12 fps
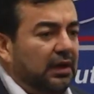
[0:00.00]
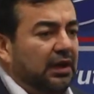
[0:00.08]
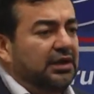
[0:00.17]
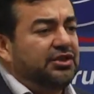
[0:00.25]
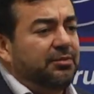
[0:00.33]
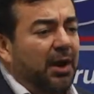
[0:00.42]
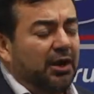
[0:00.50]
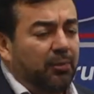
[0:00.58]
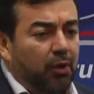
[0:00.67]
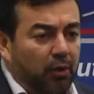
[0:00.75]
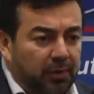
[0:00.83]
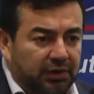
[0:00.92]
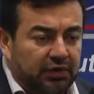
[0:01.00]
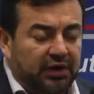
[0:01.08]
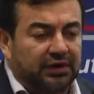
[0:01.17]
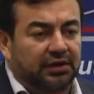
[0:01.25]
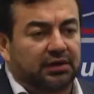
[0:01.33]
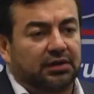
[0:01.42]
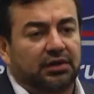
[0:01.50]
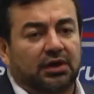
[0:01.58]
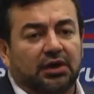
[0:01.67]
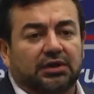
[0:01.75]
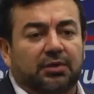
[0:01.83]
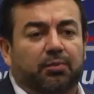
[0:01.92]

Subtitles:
It's about a perpetrator. The